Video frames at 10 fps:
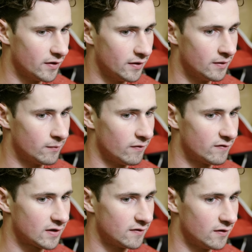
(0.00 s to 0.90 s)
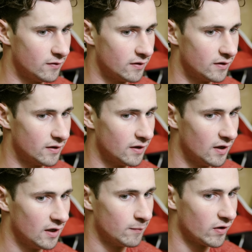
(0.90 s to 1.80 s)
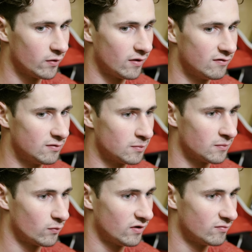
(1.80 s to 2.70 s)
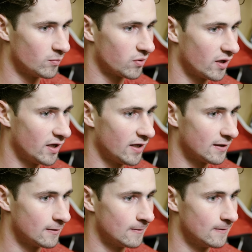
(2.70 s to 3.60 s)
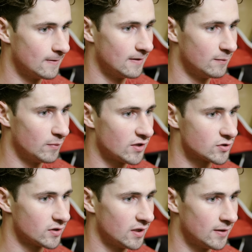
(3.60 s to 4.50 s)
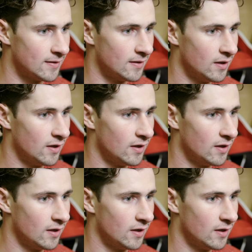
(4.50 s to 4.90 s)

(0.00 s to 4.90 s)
and we have to continue to play the way we've been, we've been playing, and and make sure that